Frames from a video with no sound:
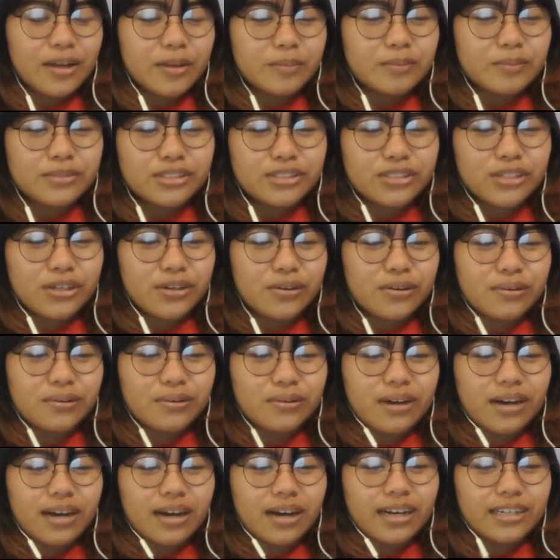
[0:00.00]

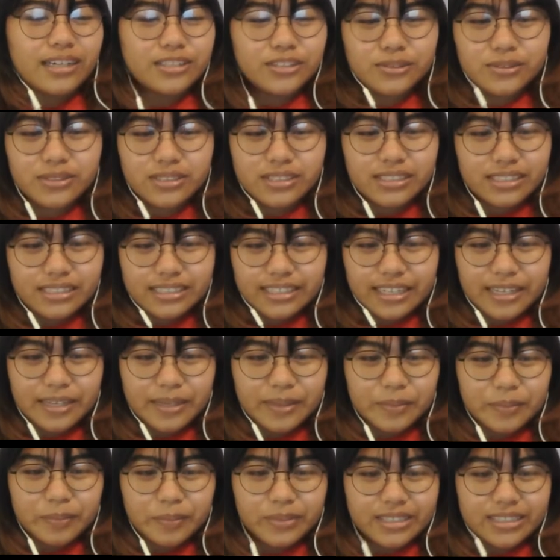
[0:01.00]
So I chose this
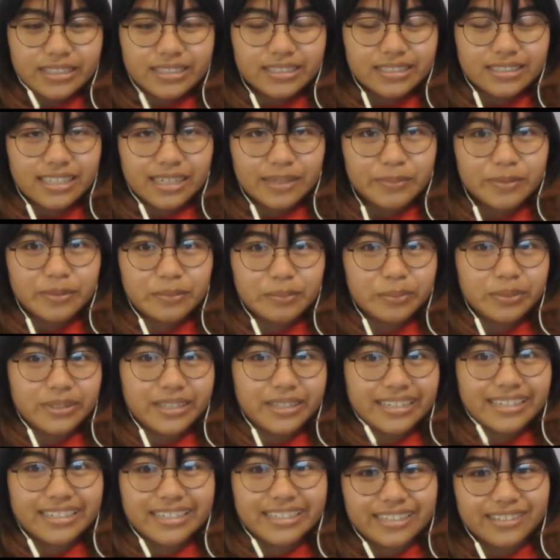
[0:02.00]
game because I've been
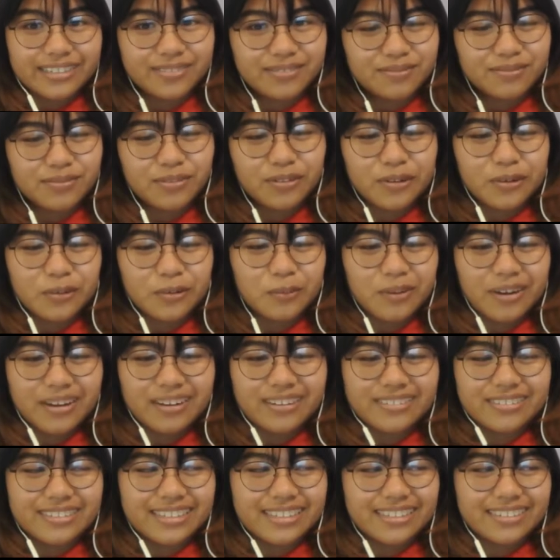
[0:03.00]
playing it for a
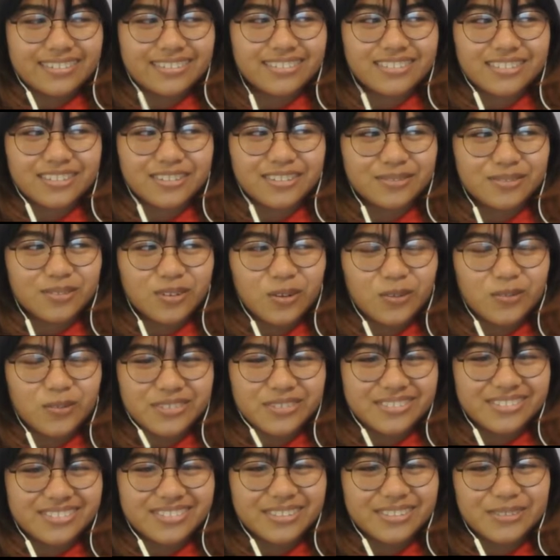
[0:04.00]
while now,
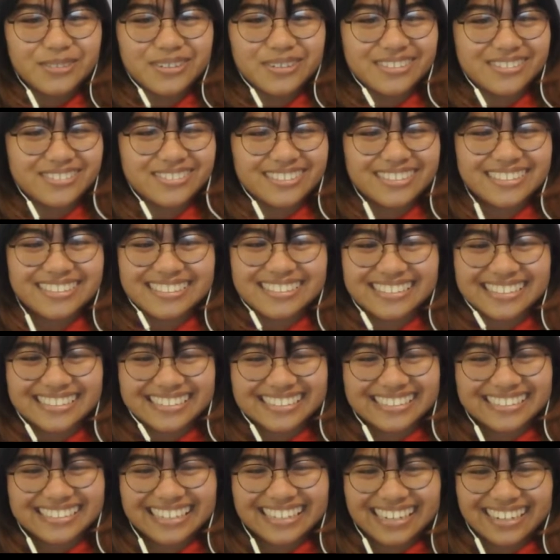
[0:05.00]
over
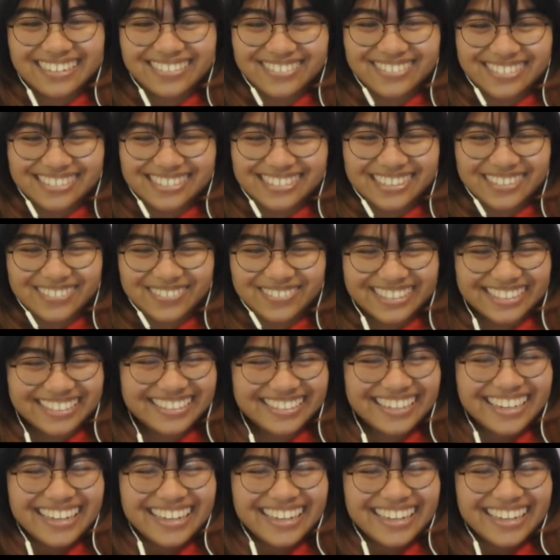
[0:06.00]
260 hours of it.